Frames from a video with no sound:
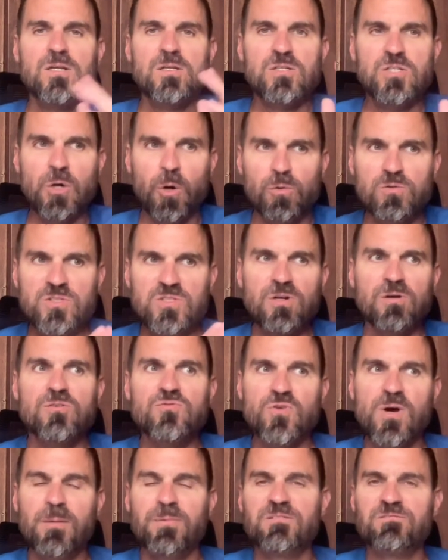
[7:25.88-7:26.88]
Don't start
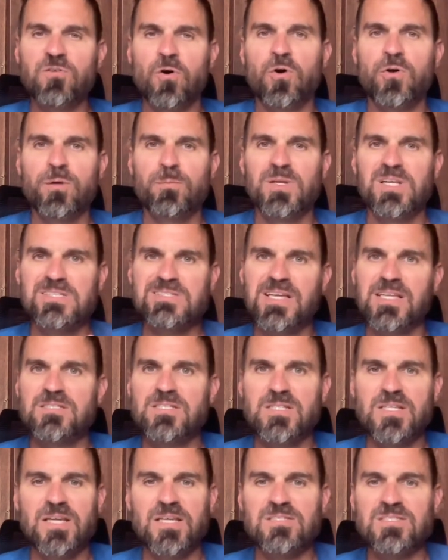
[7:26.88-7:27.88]
dropping volume and
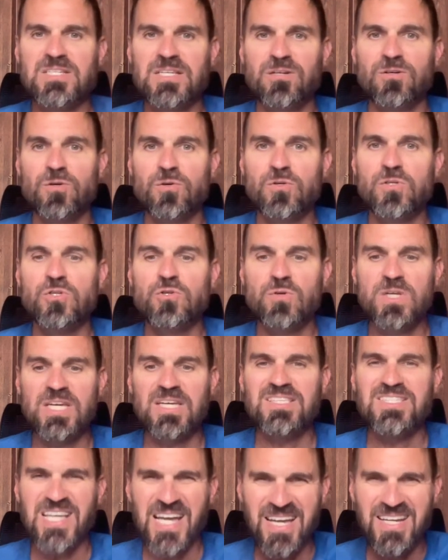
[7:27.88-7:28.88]
intensity until you
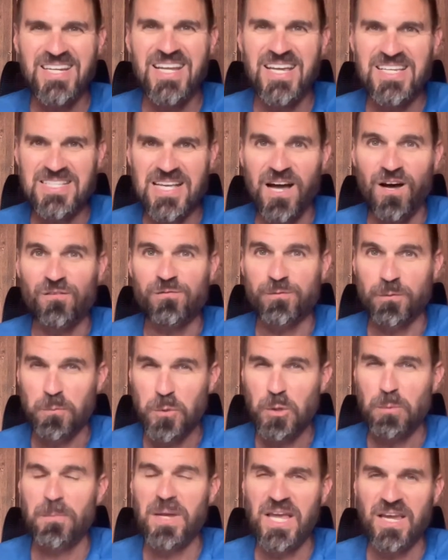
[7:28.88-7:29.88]
get 10 days out from
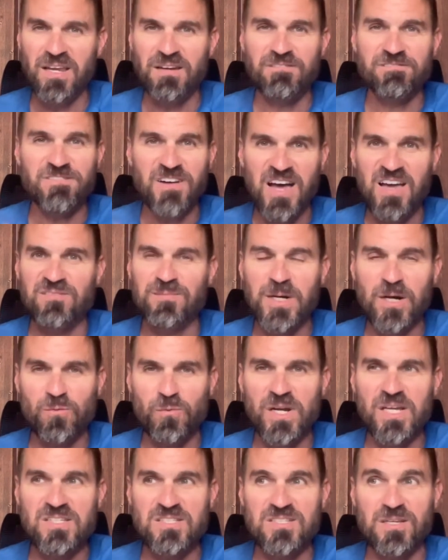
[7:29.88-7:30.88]
your main five mile
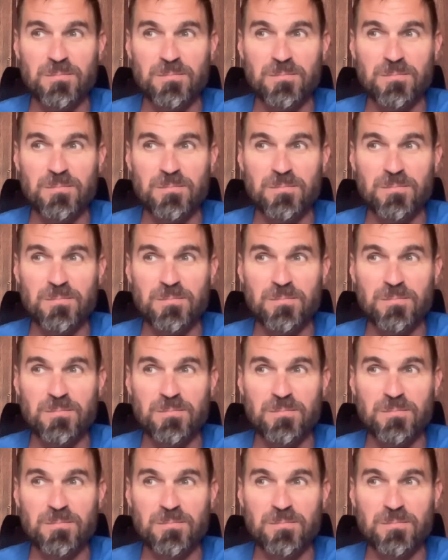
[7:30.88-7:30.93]
race.